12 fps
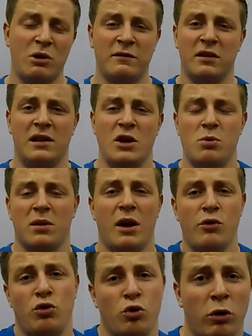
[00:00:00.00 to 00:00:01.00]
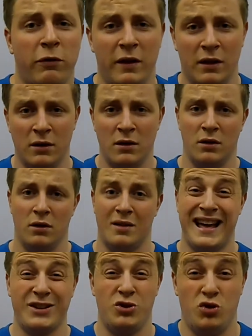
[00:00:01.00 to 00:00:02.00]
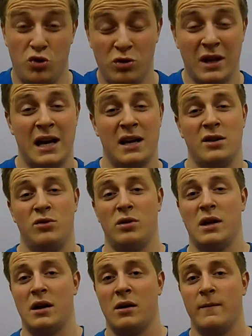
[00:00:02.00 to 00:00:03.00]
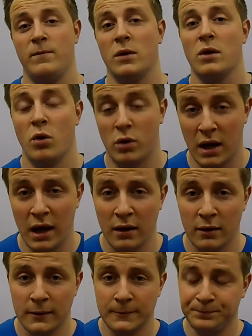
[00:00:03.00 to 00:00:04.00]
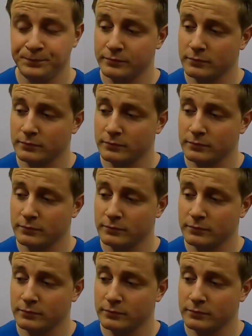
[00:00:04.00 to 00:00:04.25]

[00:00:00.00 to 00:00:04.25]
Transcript: They don't have to deal with how you're feeling. That's you that has to do that. Okay?